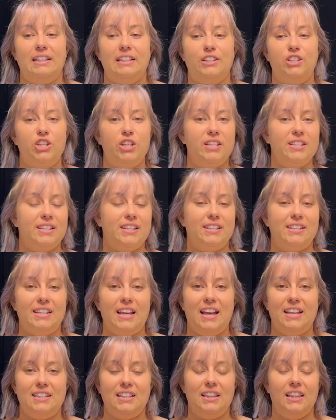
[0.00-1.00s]
Jesus
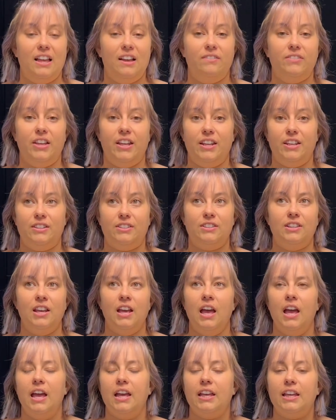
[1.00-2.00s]
has a love that is,
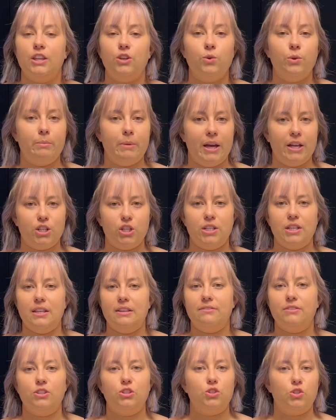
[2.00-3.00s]
can you imagine,
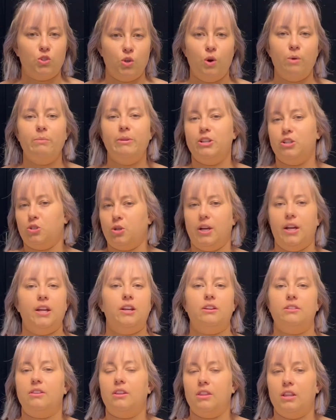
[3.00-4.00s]
even so much
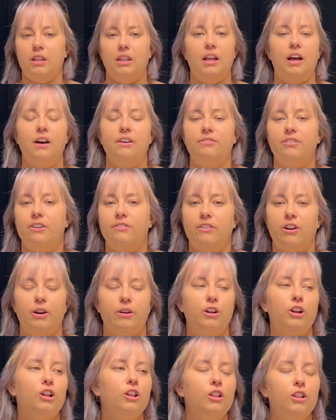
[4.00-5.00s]
greater than the love of our
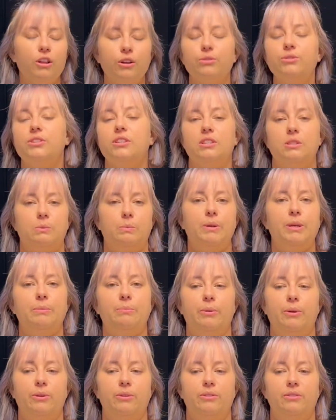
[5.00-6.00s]
closest
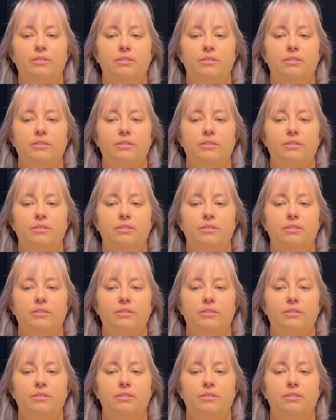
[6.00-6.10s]
people?